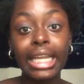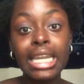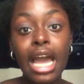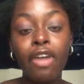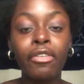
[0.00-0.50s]

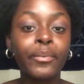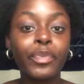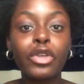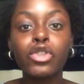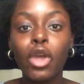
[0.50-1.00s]
enough.
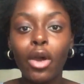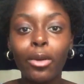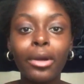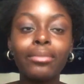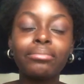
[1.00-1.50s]

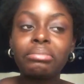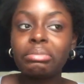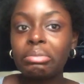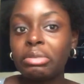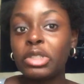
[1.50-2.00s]
So
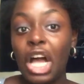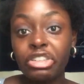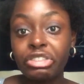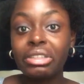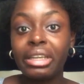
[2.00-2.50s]

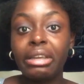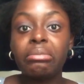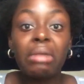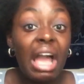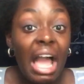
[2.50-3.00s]
logically,
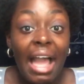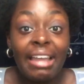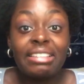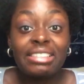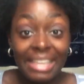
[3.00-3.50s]

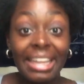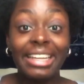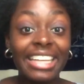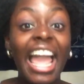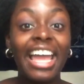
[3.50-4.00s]
I say
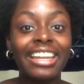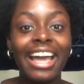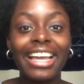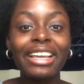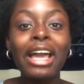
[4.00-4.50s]
it again.
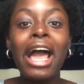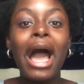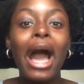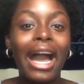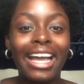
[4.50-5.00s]

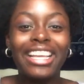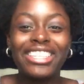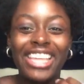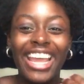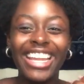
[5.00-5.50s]
I
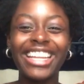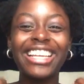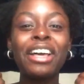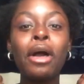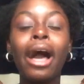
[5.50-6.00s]
say it
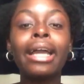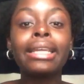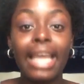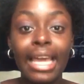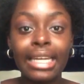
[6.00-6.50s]

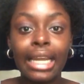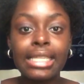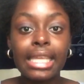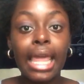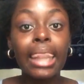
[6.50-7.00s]
again, and I
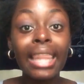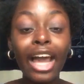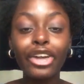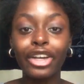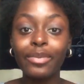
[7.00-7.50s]
say it
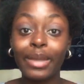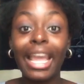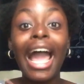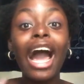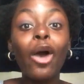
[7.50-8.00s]
louder.
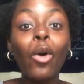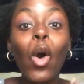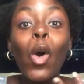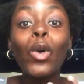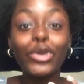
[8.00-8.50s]
I'm how
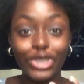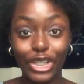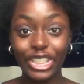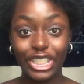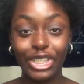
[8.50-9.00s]
old
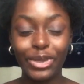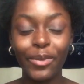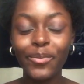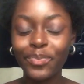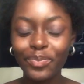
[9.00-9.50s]
are
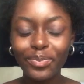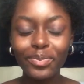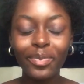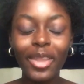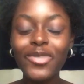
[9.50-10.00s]
you?
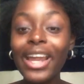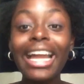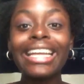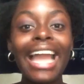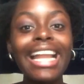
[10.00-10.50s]

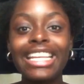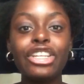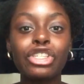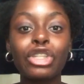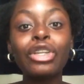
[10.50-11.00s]
Right? Again,
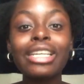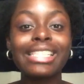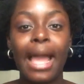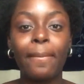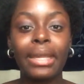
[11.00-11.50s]
he just
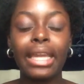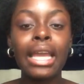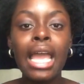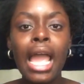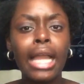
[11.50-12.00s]
looks at me,
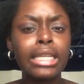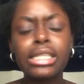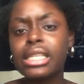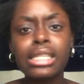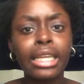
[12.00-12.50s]
and he
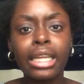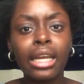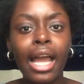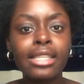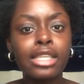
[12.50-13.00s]
just
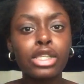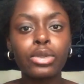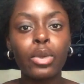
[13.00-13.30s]
has this,